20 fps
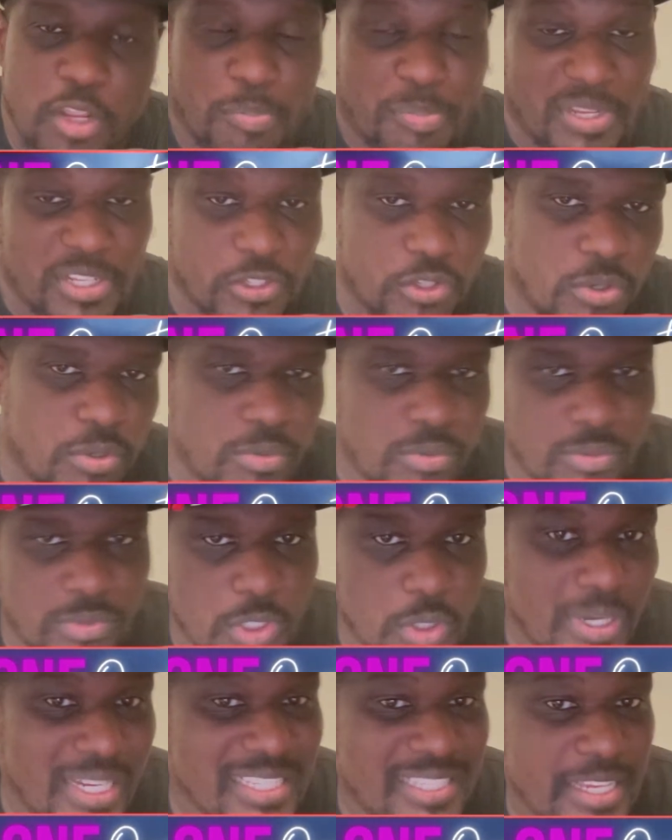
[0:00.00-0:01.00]
Video Pencil.
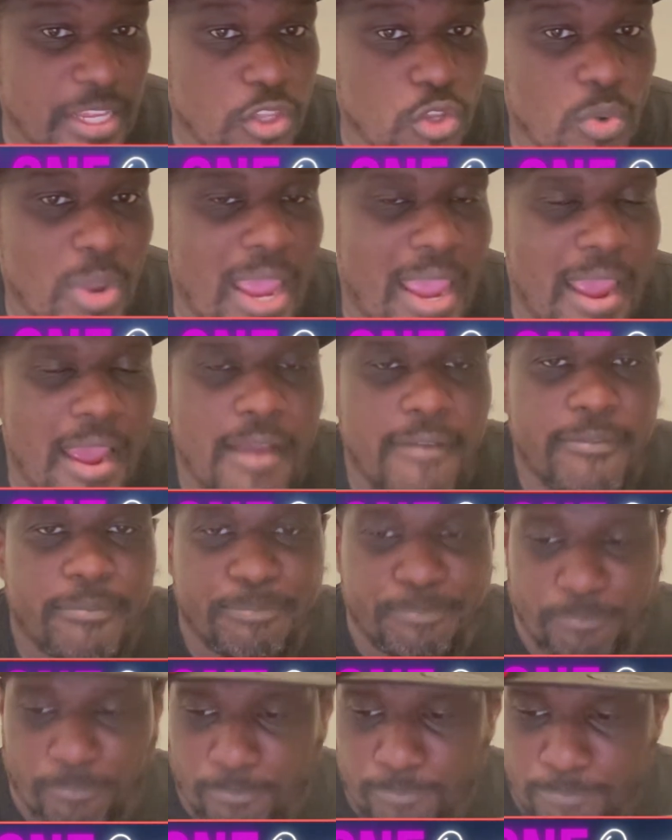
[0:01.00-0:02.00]
So let's say you
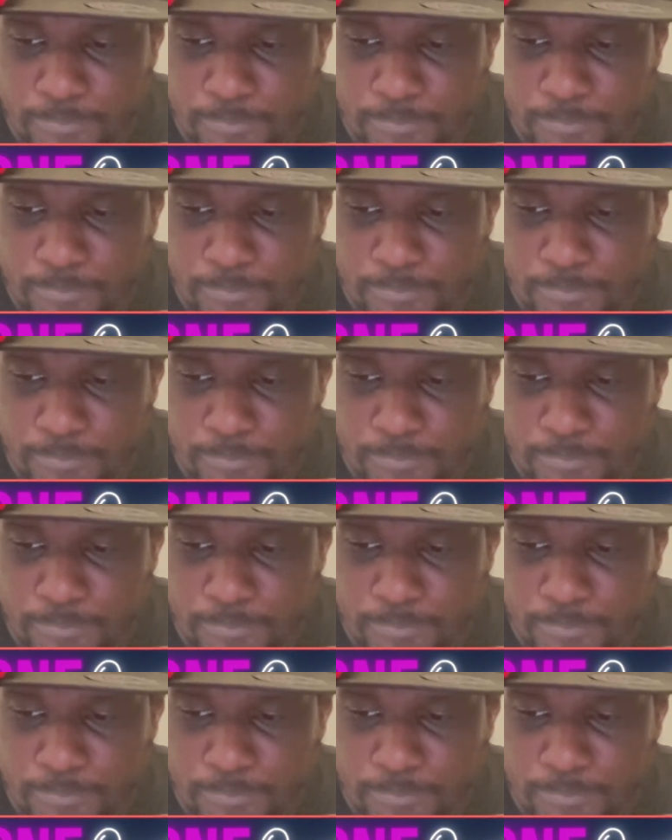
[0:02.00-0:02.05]
have